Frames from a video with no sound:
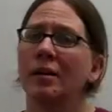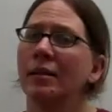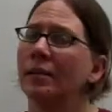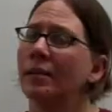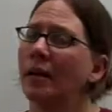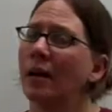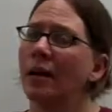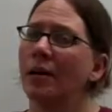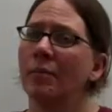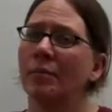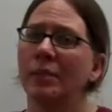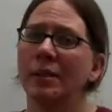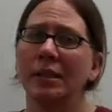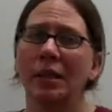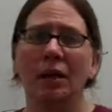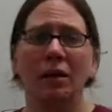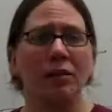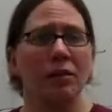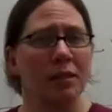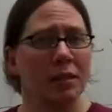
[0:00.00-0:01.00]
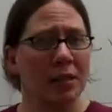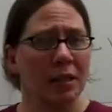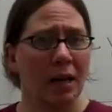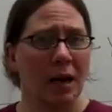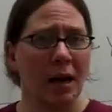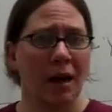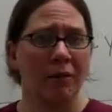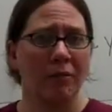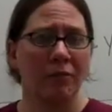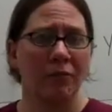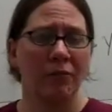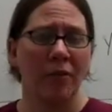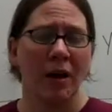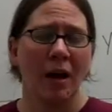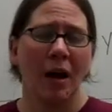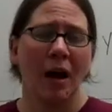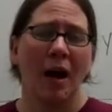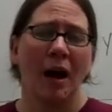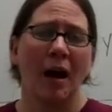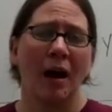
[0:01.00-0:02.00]
some subtle
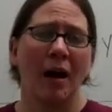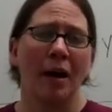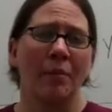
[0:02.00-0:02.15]
stuff,